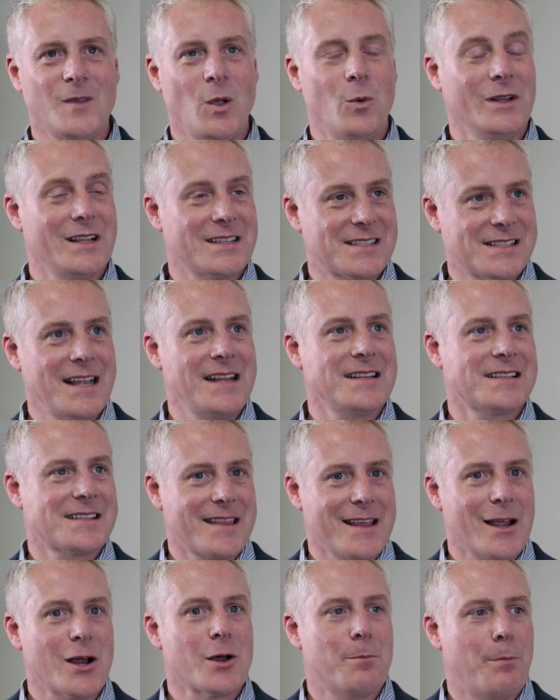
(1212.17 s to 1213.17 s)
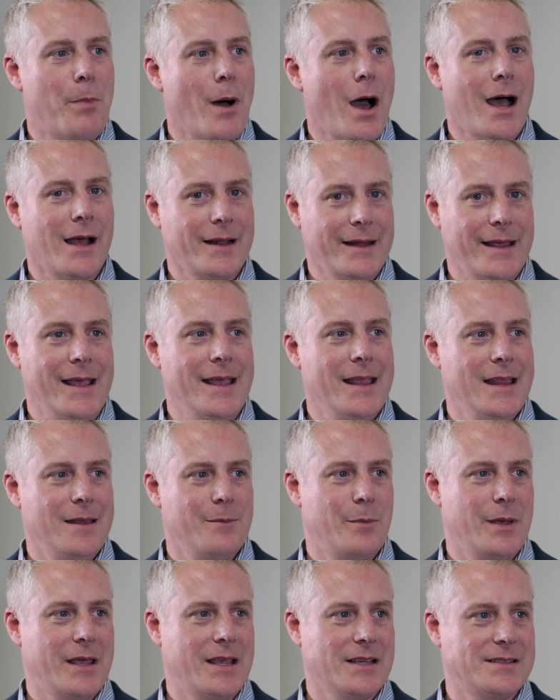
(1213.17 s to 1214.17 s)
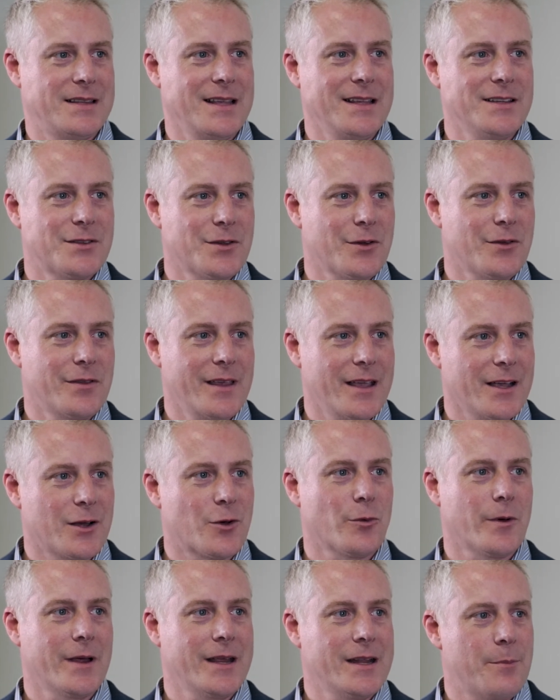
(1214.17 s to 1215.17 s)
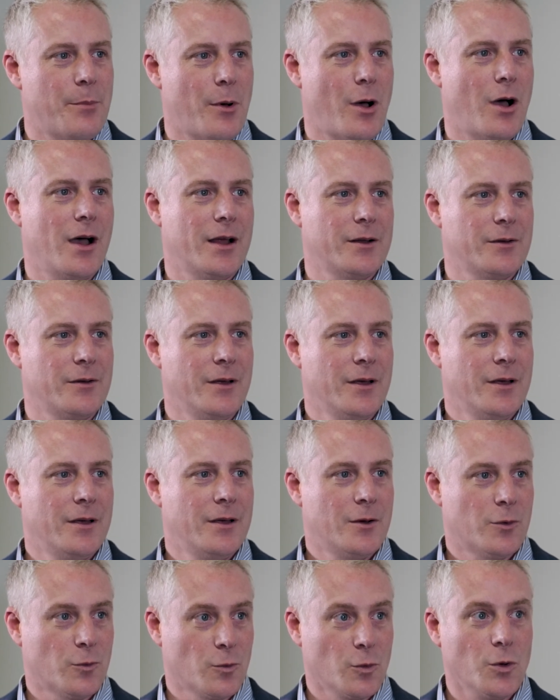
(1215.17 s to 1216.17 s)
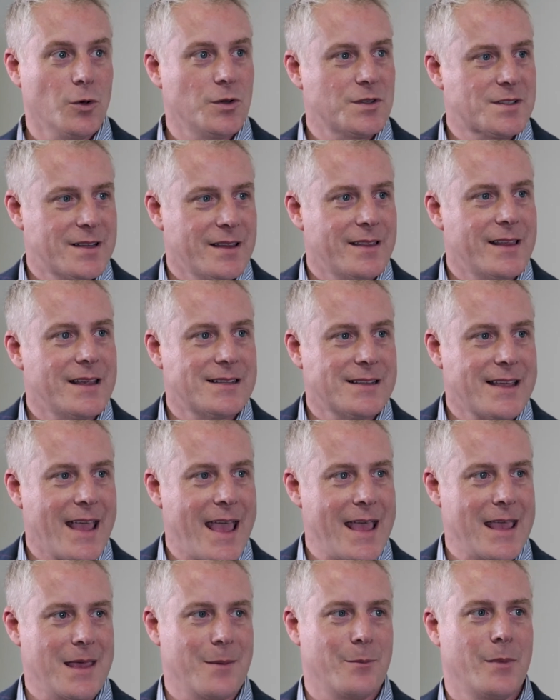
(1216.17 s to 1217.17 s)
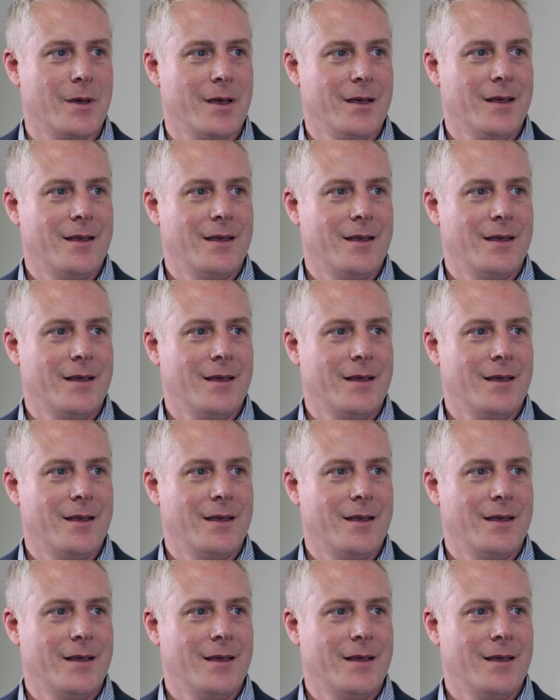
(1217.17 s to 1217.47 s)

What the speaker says: Well, in a sense, they're bought in because these are the agreed upon rules to this game,